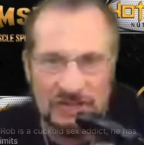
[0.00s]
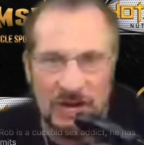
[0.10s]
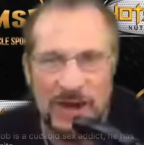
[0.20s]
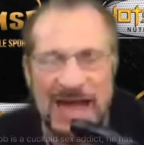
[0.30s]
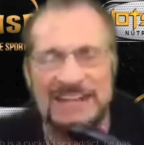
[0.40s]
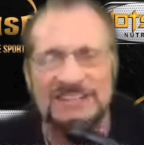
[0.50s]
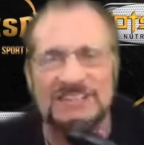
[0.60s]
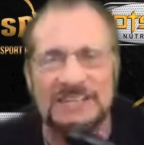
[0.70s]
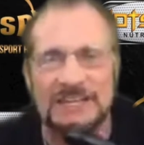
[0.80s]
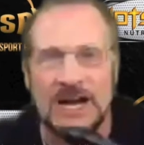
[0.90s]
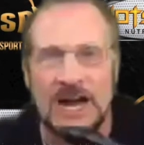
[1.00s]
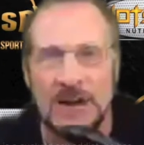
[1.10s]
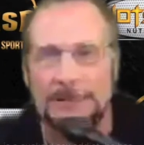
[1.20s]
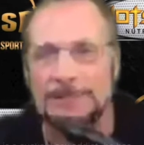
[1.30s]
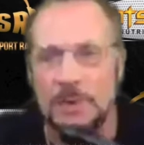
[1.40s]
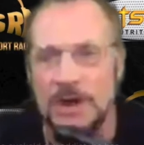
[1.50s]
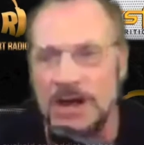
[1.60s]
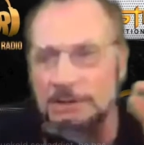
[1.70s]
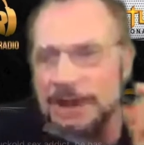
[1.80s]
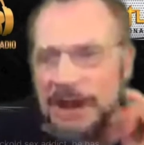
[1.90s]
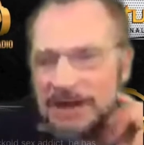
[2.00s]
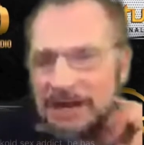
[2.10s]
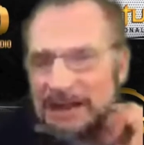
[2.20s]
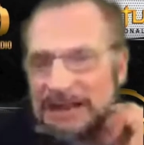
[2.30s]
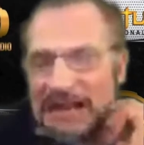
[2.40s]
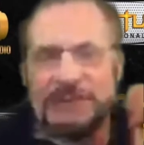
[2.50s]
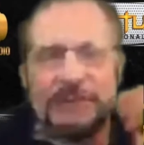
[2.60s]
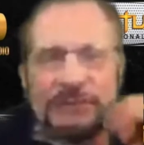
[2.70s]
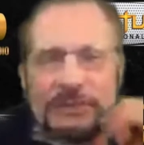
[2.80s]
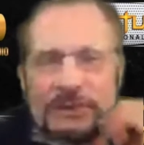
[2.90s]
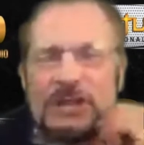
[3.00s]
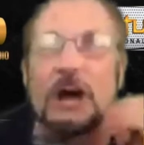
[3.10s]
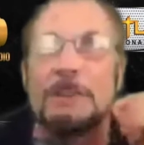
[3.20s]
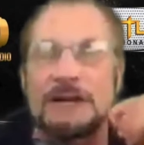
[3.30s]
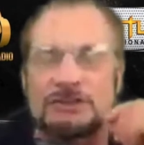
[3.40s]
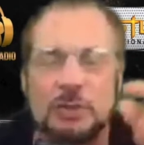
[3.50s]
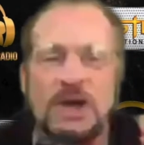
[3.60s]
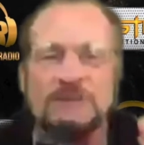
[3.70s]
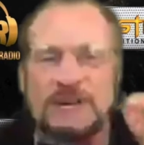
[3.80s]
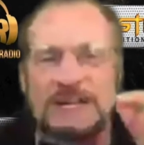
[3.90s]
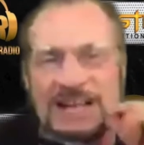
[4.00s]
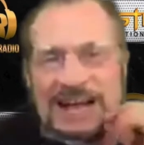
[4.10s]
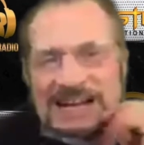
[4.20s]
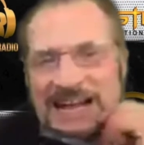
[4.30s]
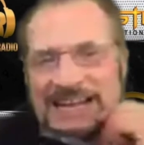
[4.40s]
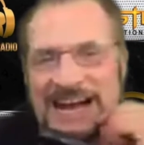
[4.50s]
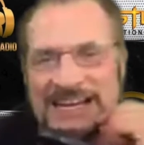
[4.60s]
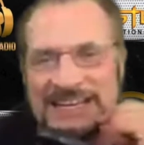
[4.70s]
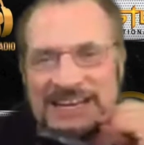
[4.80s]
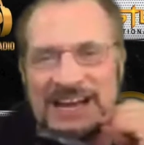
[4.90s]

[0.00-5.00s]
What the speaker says: Actually, about 12 o'clock I got here,